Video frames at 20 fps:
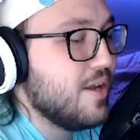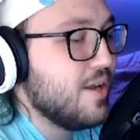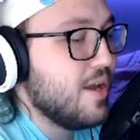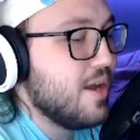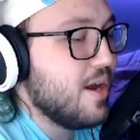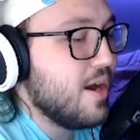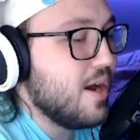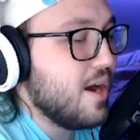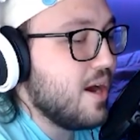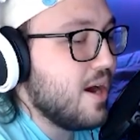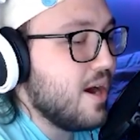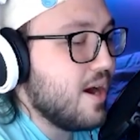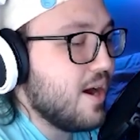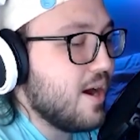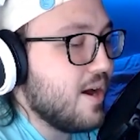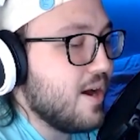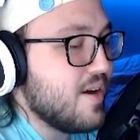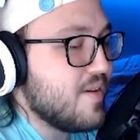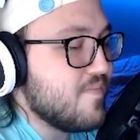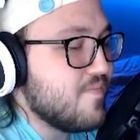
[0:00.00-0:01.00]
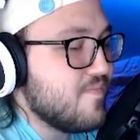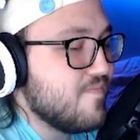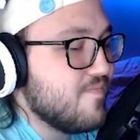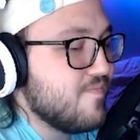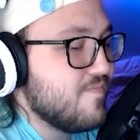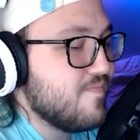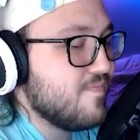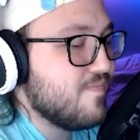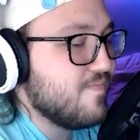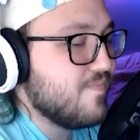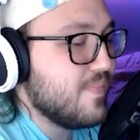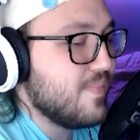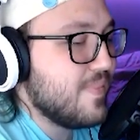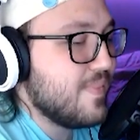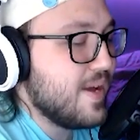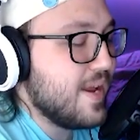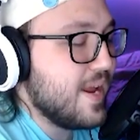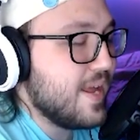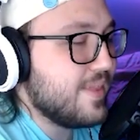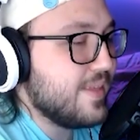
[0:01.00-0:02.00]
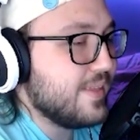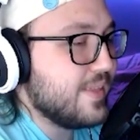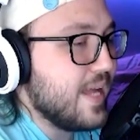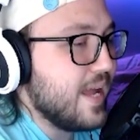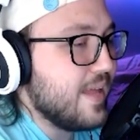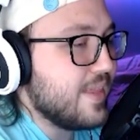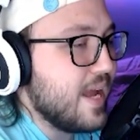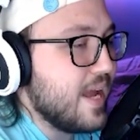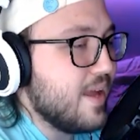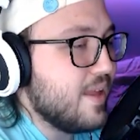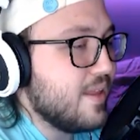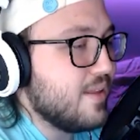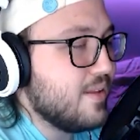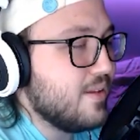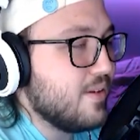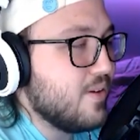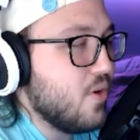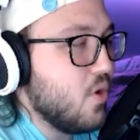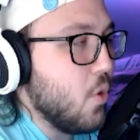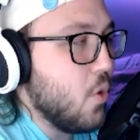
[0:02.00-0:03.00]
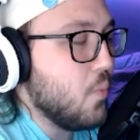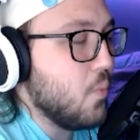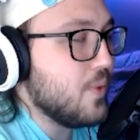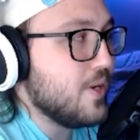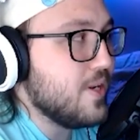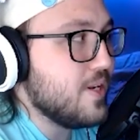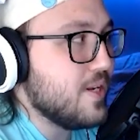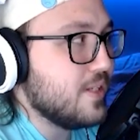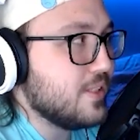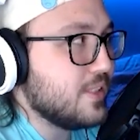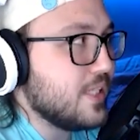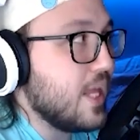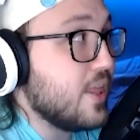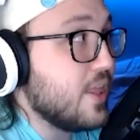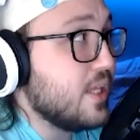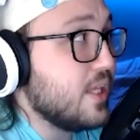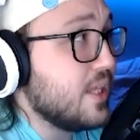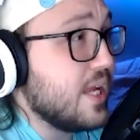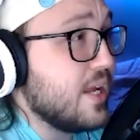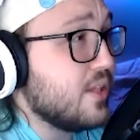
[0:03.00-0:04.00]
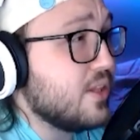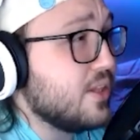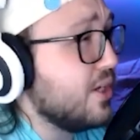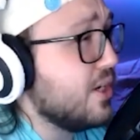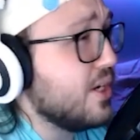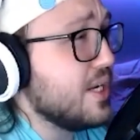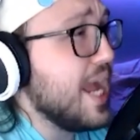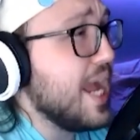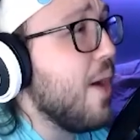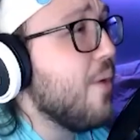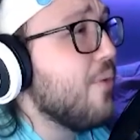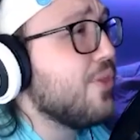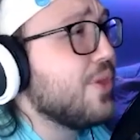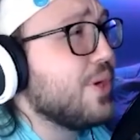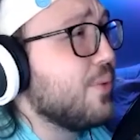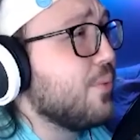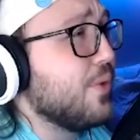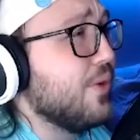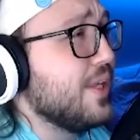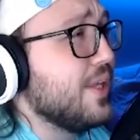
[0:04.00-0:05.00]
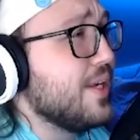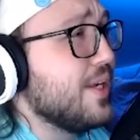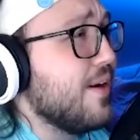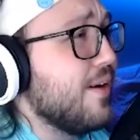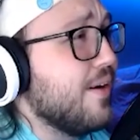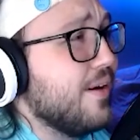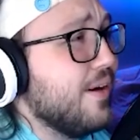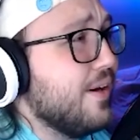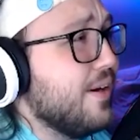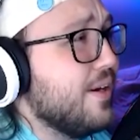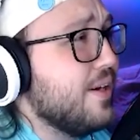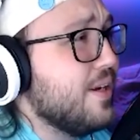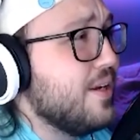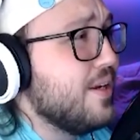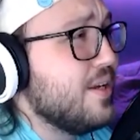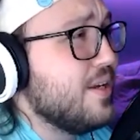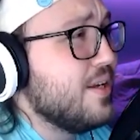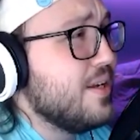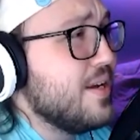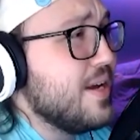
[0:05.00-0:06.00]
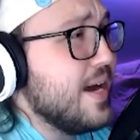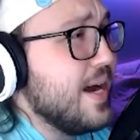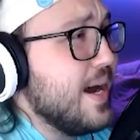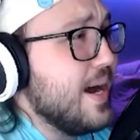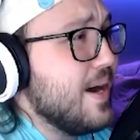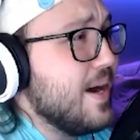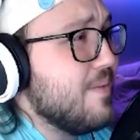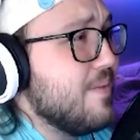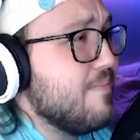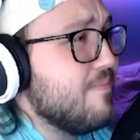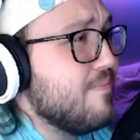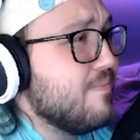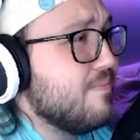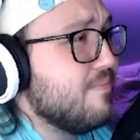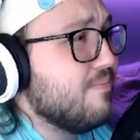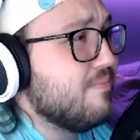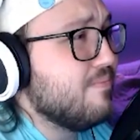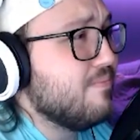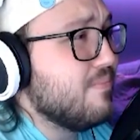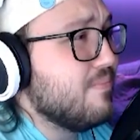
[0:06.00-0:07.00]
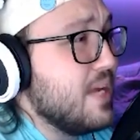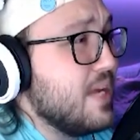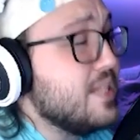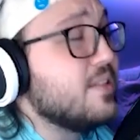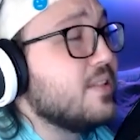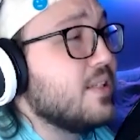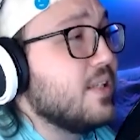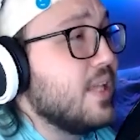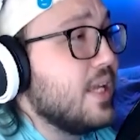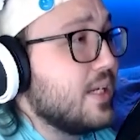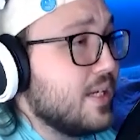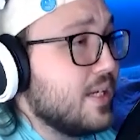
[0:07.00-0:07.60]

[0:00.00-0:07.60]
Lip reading: And I think that openness. I think that now there really are, and like